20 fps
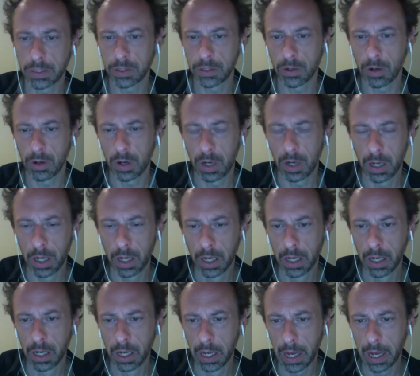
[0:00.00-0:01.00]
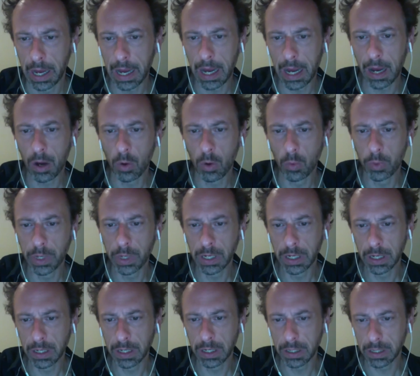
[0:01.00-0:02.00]
so uh, How
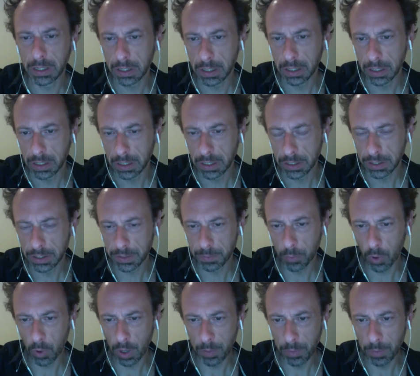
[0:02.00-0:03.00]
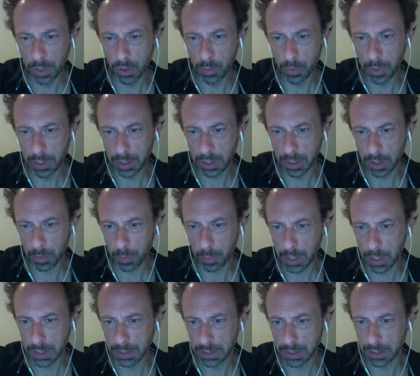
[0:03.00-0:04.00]
will uh, small and medium
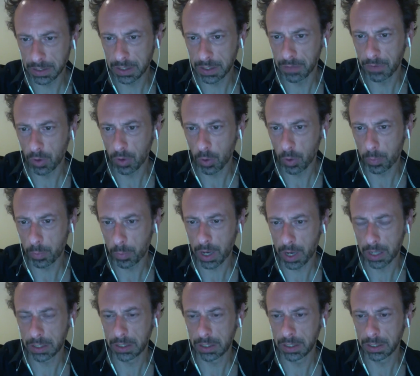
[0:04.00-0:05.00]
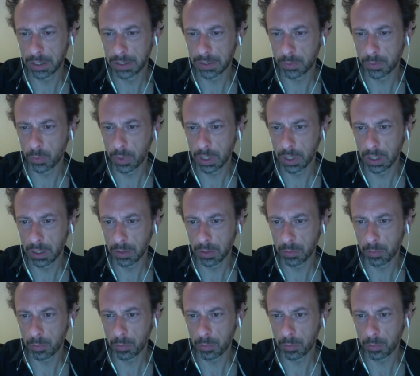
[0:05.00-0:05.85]
enterprises develop practice will